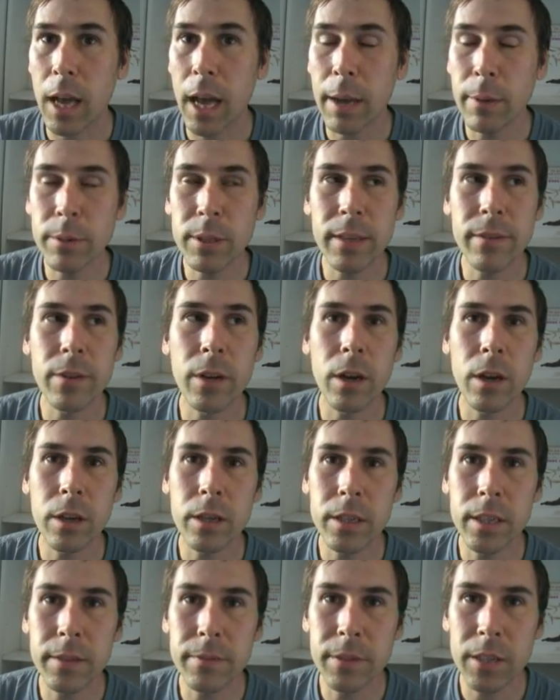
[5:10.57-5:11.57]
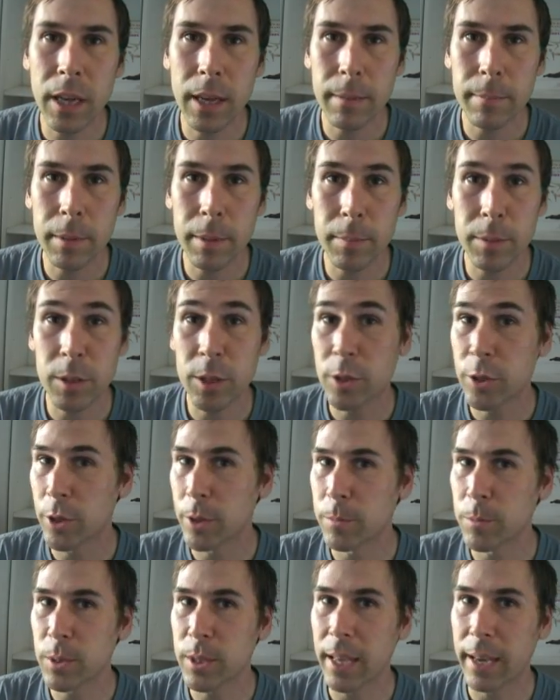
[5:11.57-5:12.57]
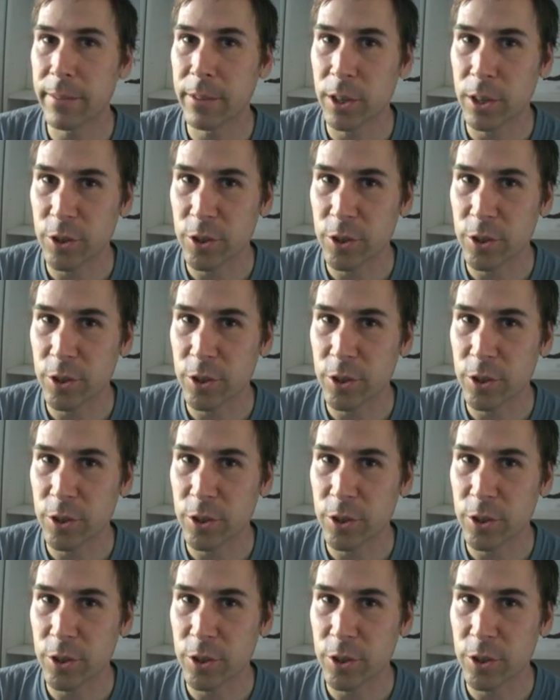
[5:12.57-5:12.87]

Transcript: I was having a hard enough time coming to terms with having